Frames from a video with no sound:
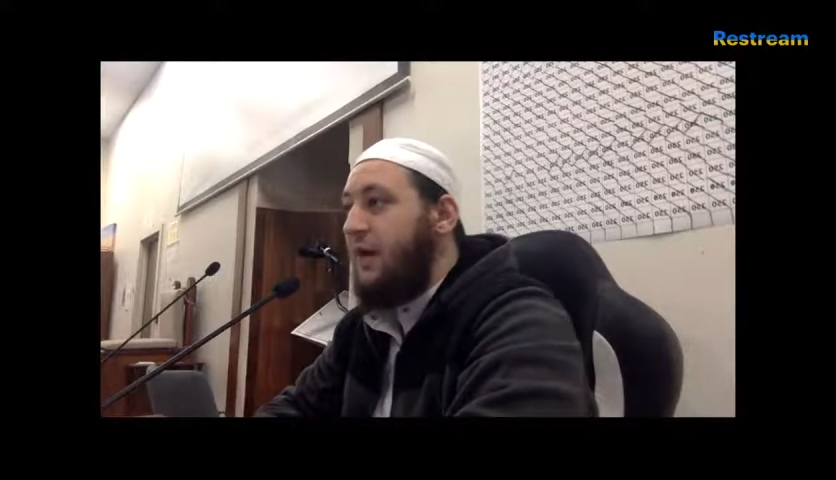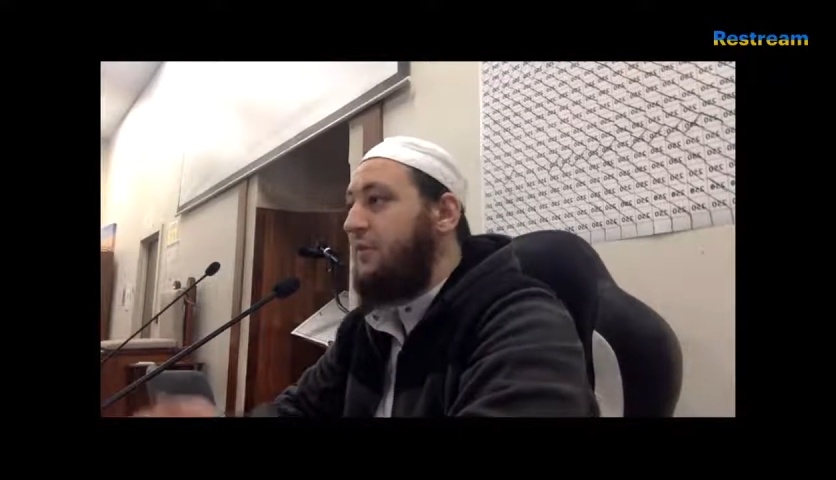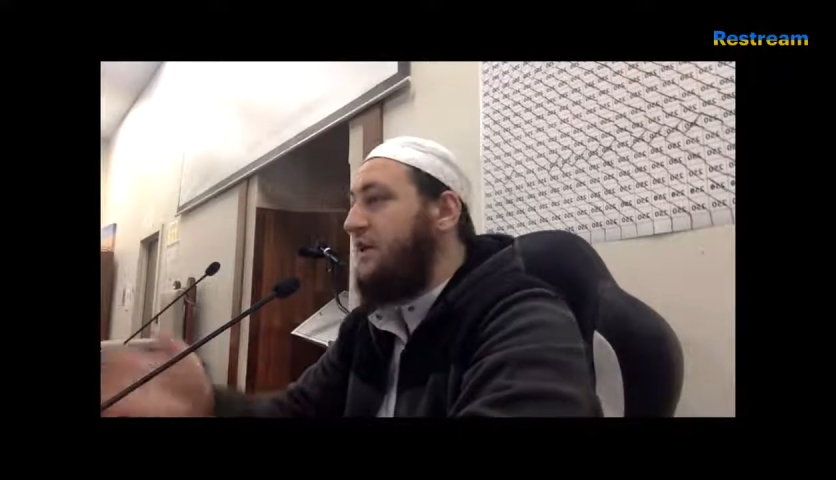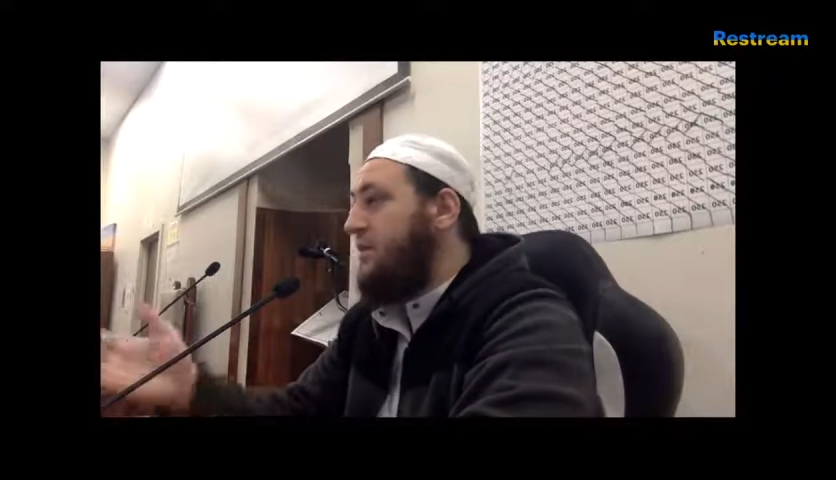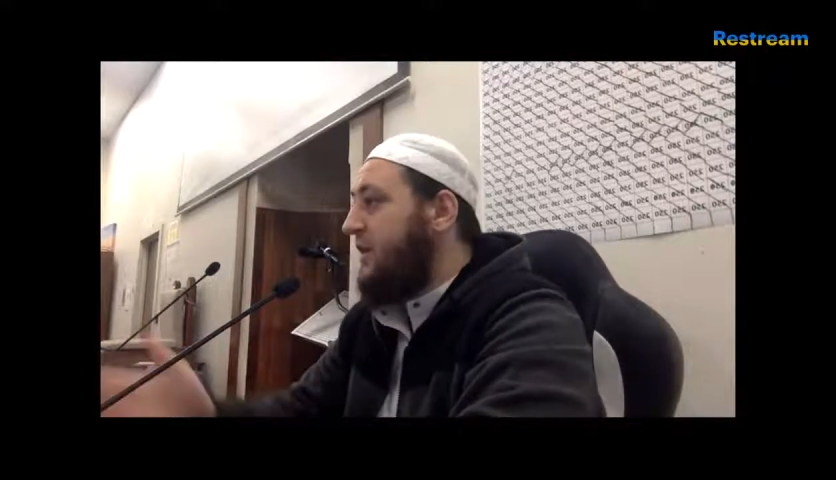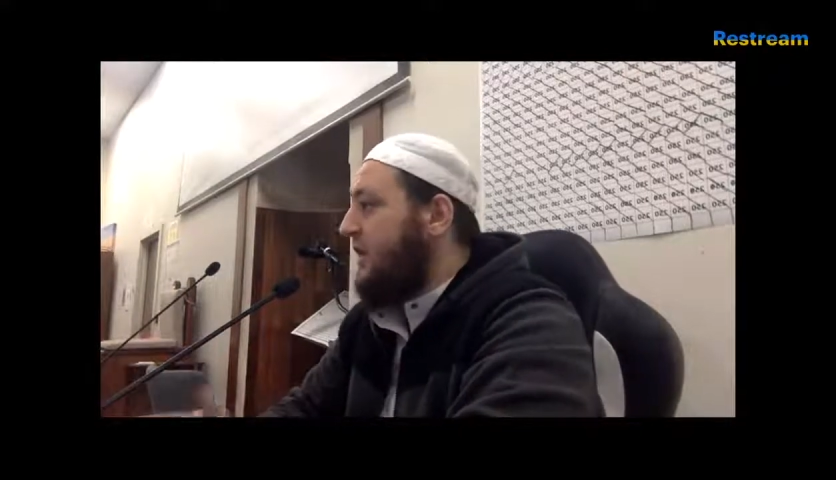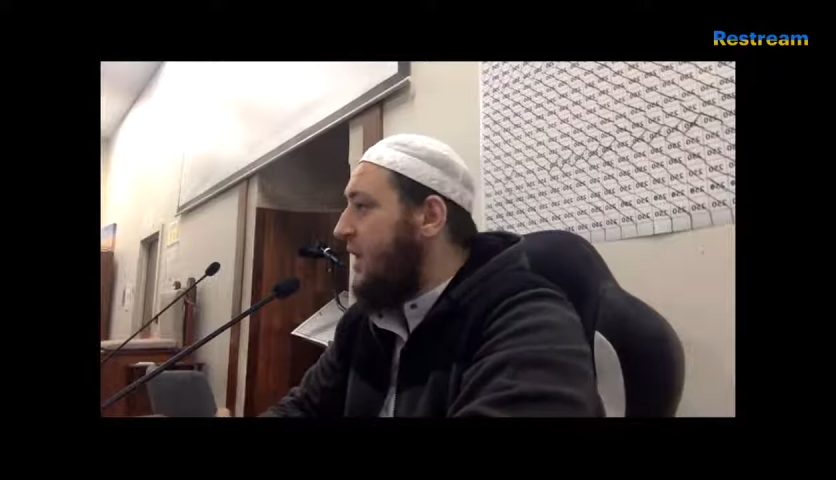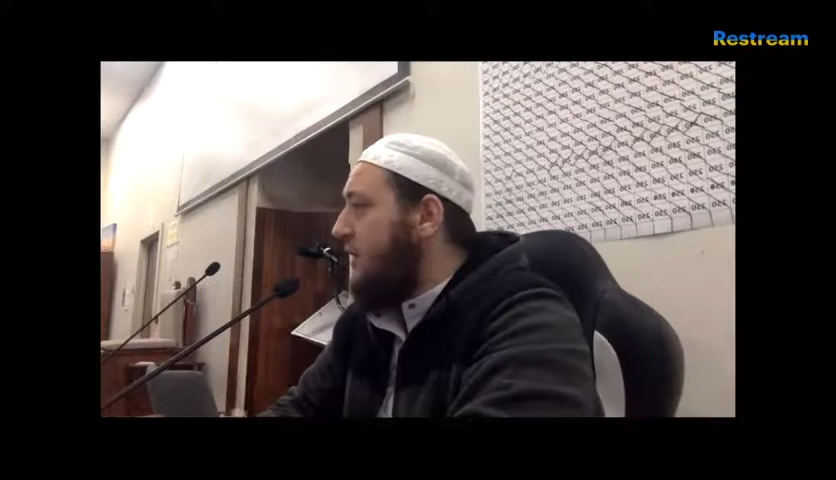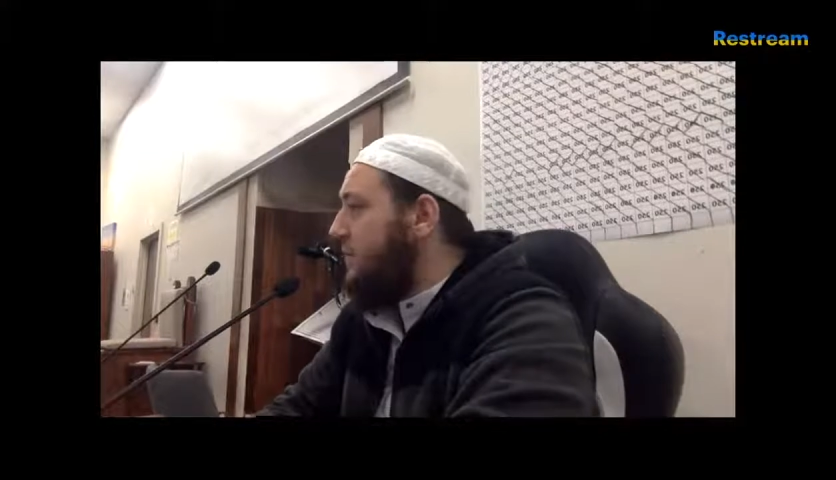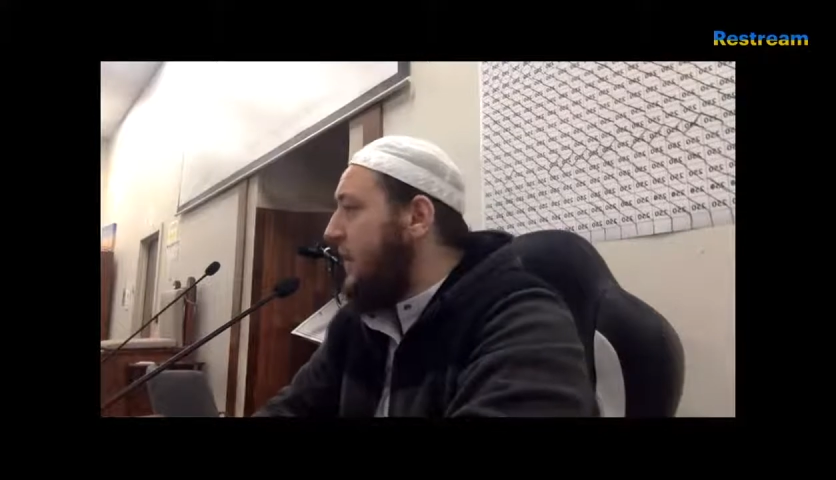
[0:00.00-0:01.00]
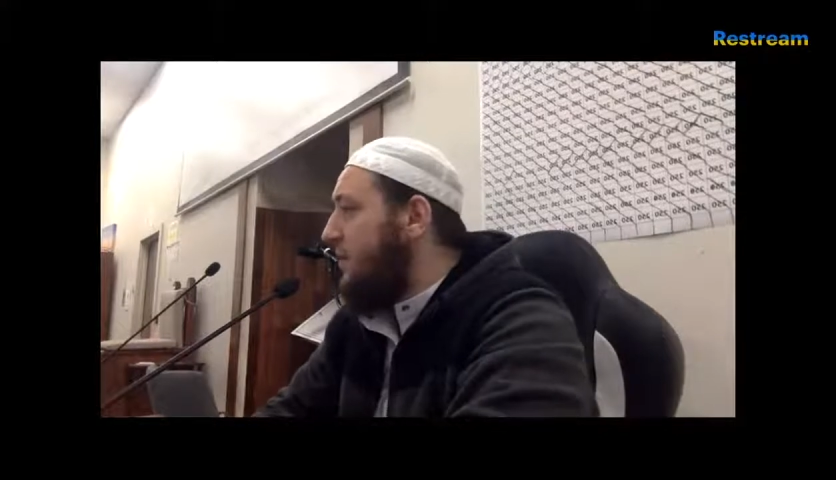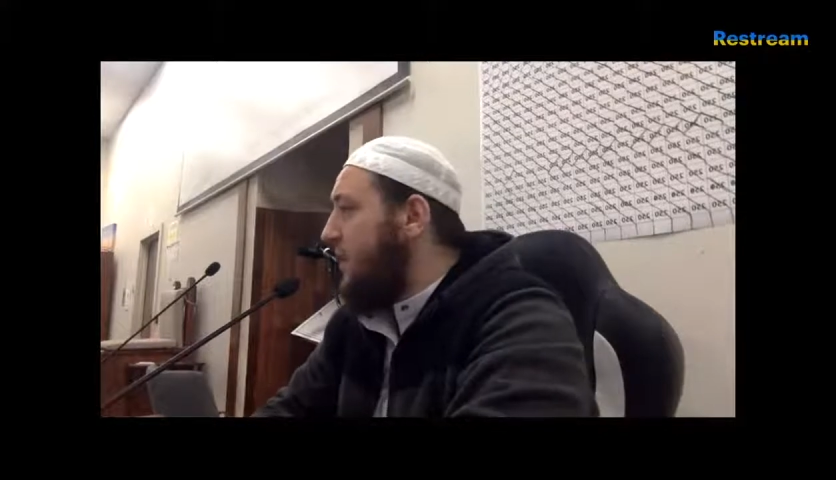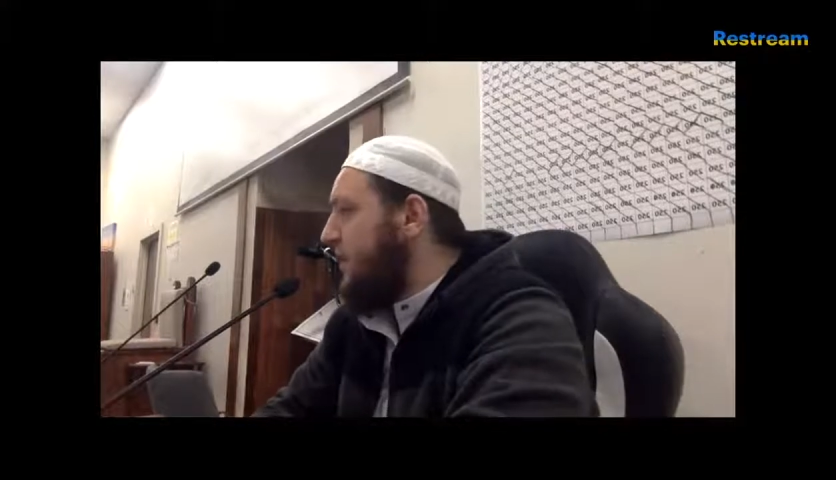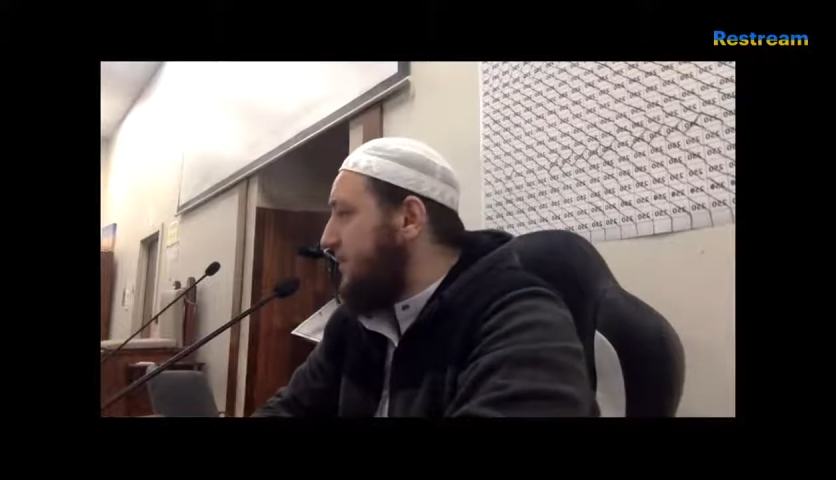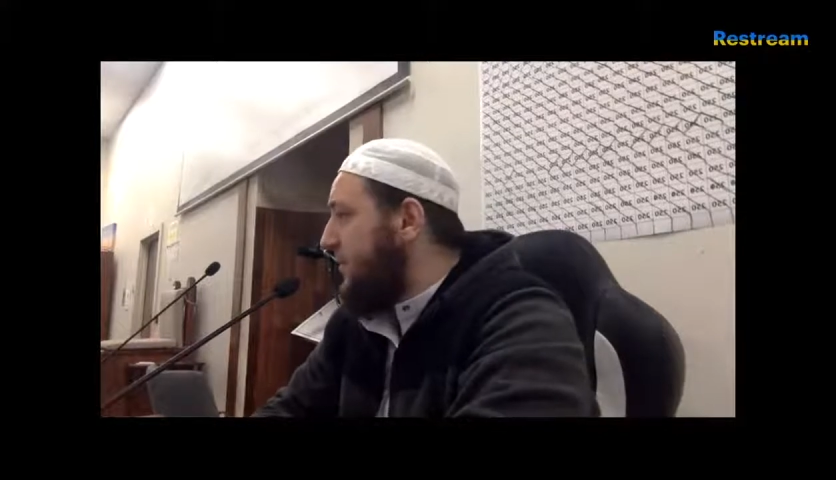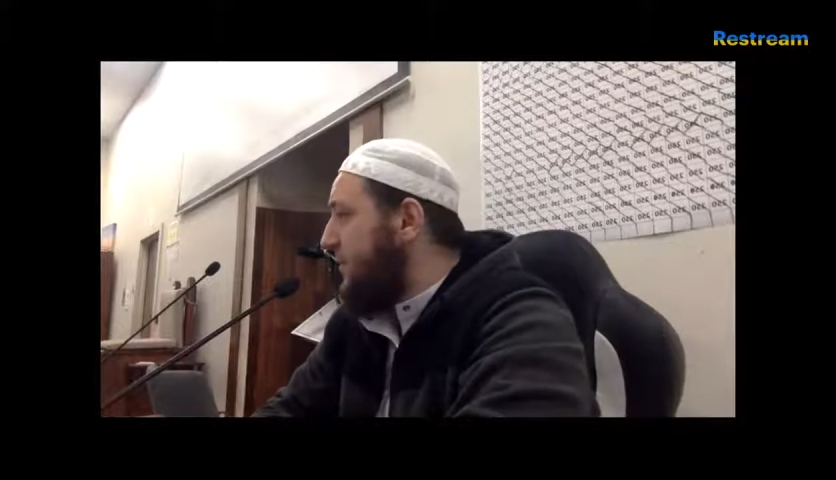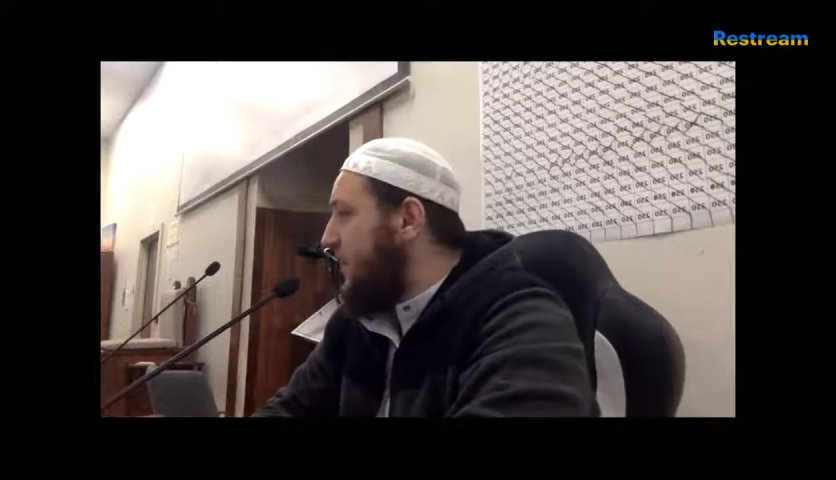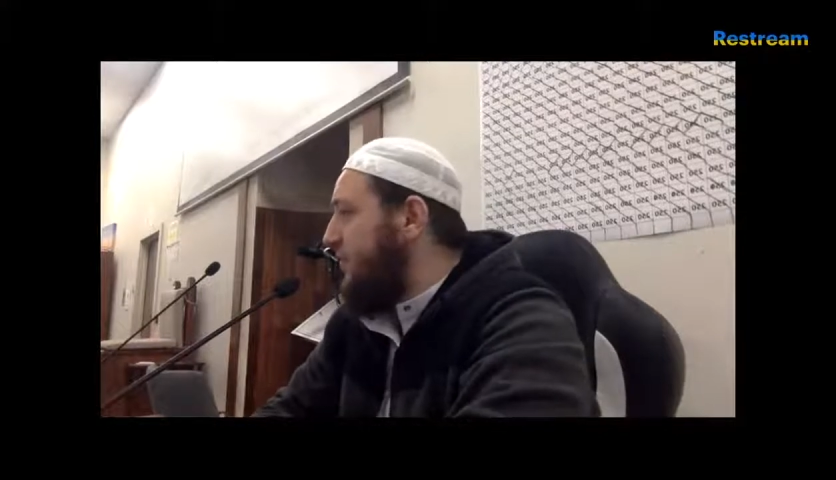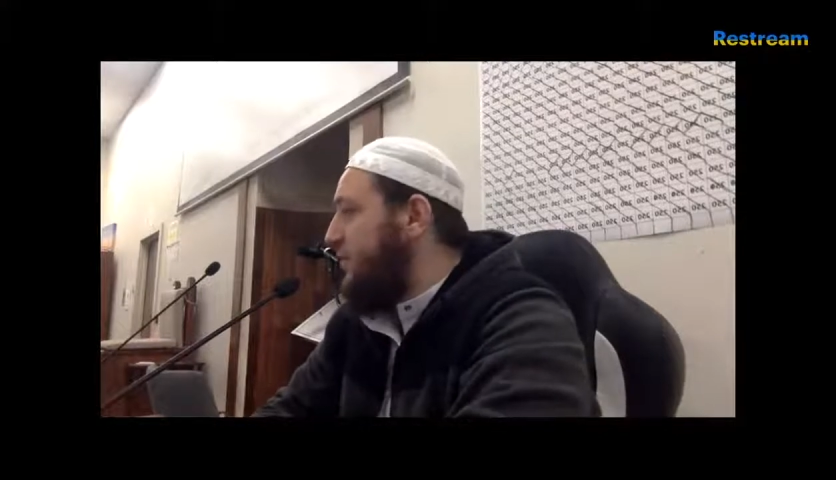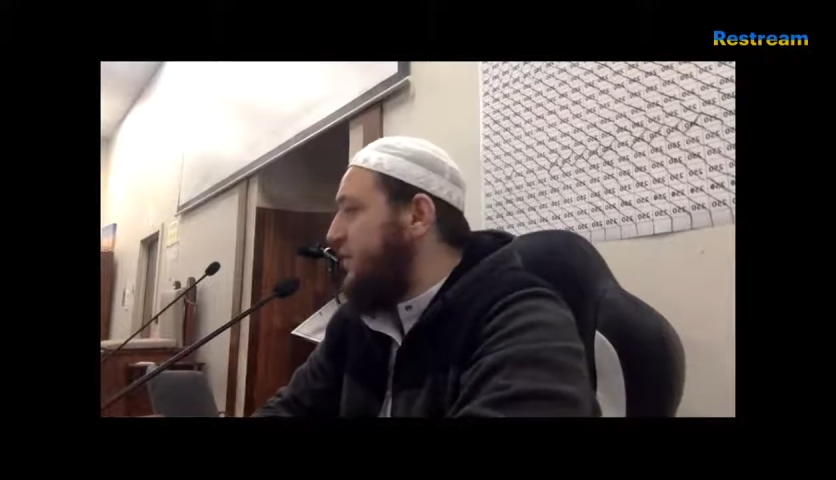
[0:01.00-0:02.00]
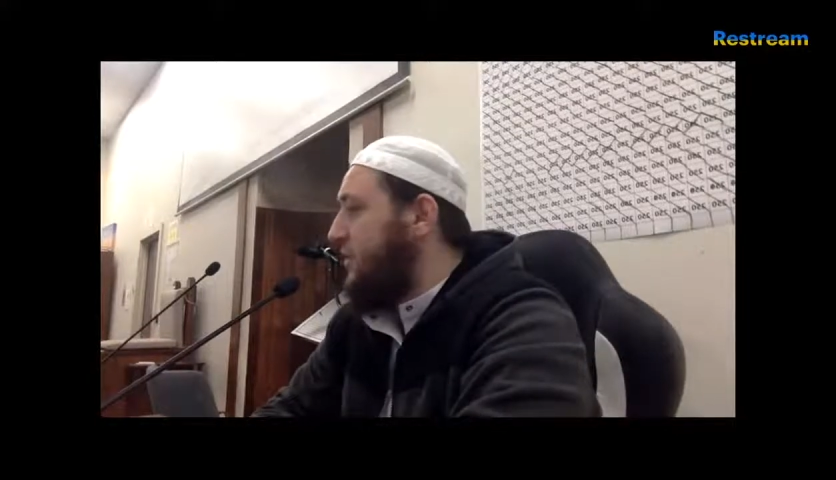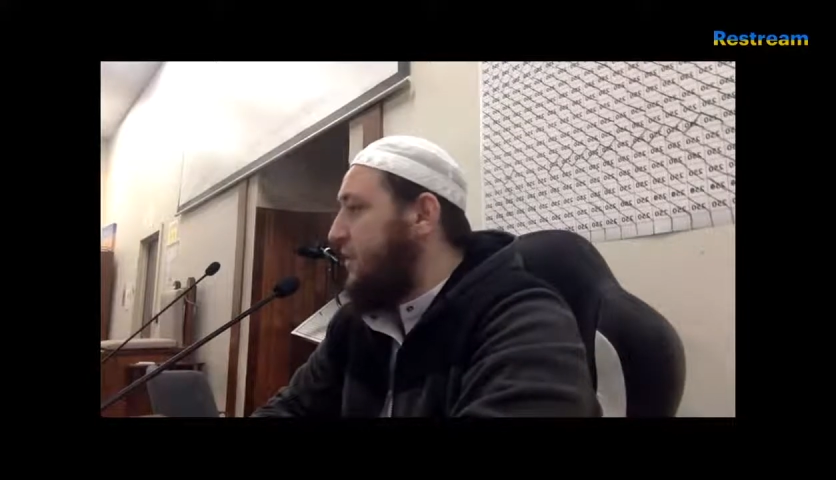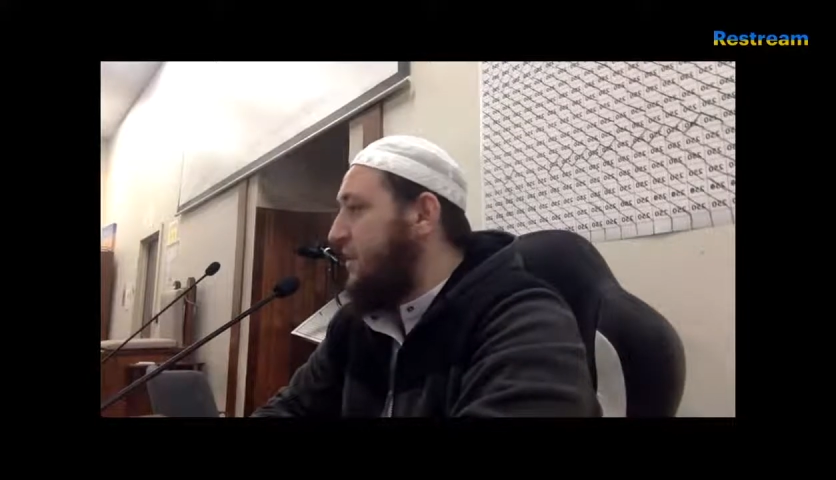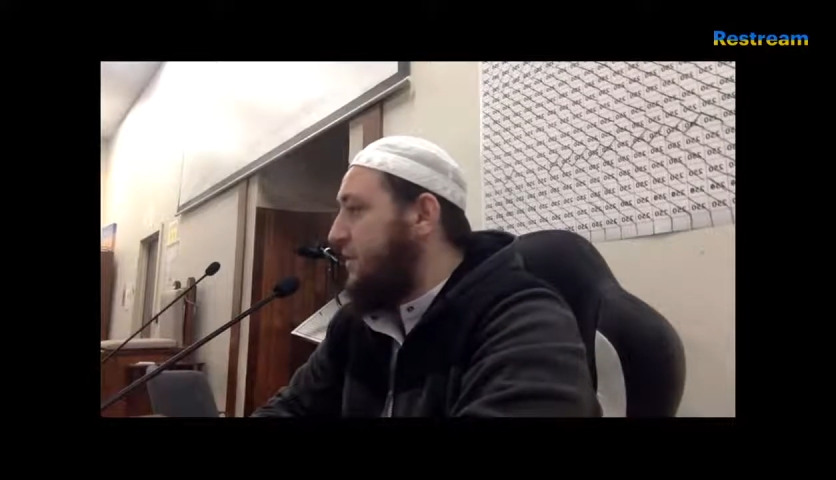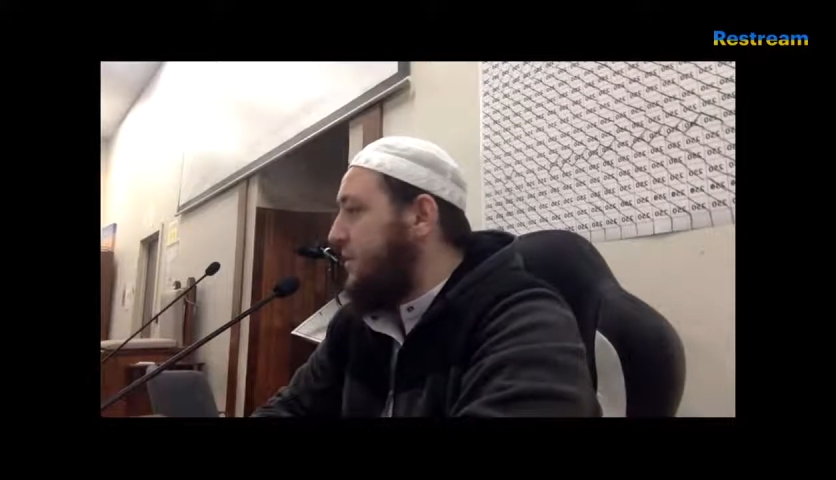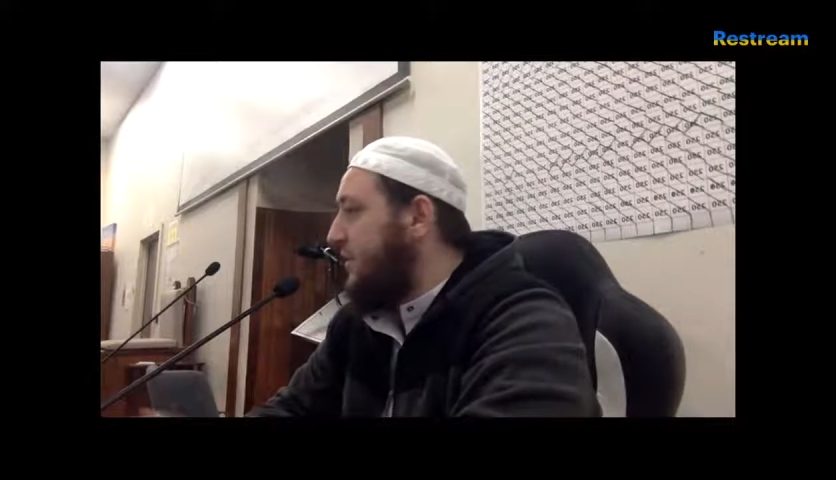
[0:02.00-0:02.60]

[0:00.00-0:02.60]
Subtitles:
Our dear brother now, Abdullah, may Allah subhanahu wa ta'ala have mercy upon him,